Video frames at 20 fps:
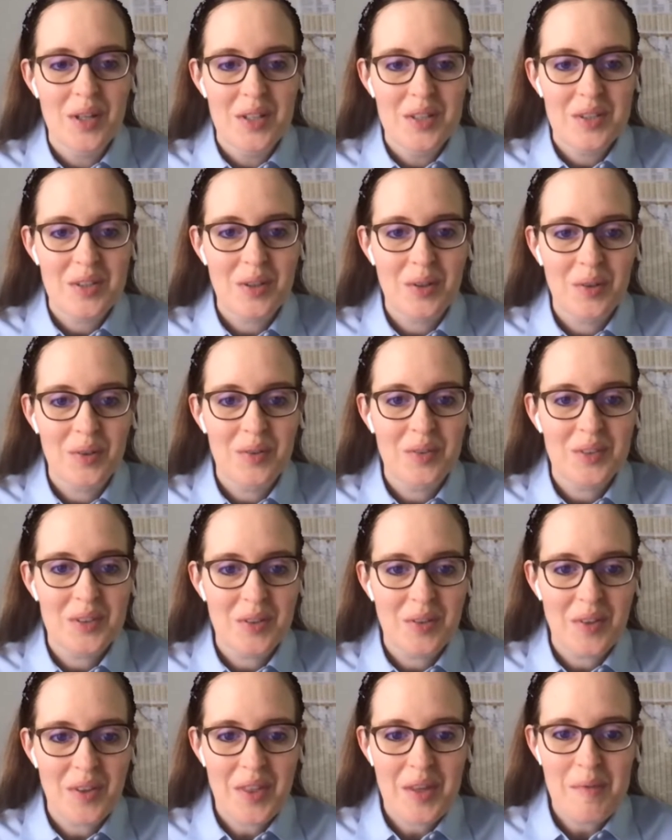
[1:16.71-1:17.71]
So
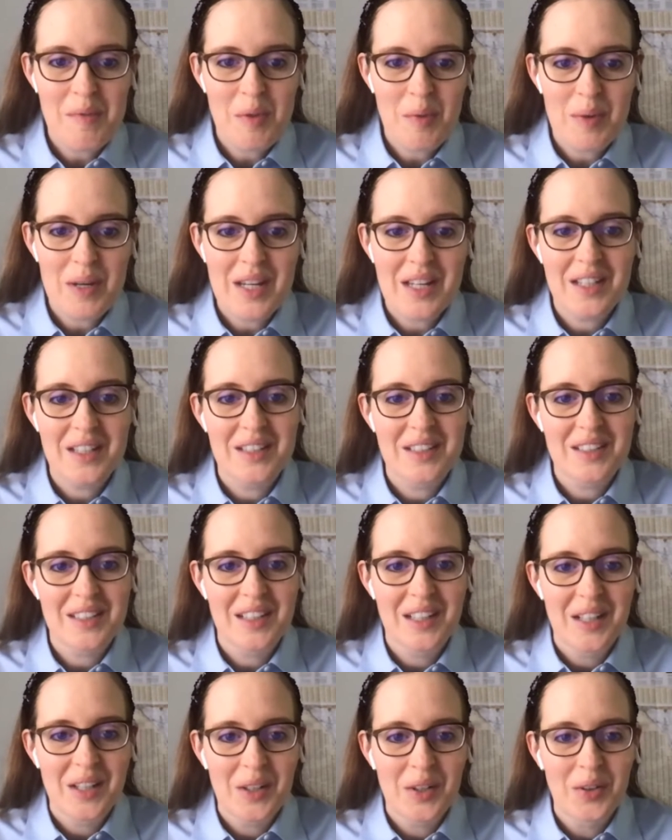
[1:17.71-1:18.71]
the theme of the week is
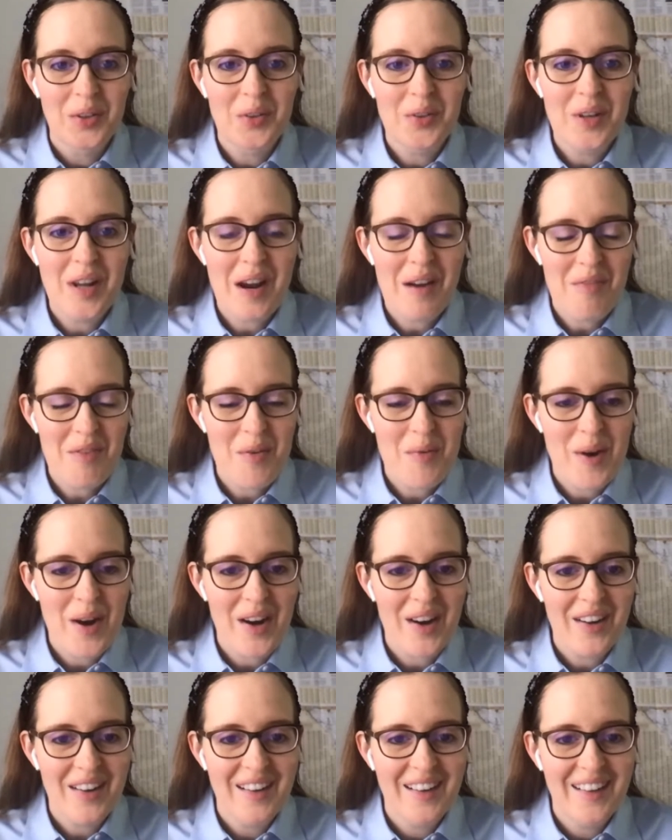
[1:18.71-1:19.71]
Learn
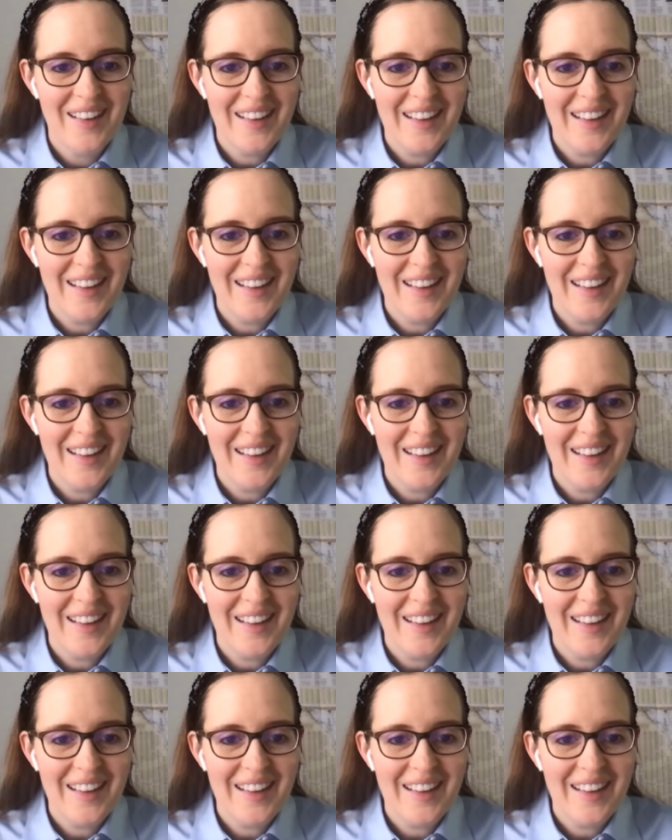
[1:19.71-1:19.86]
Everywhere,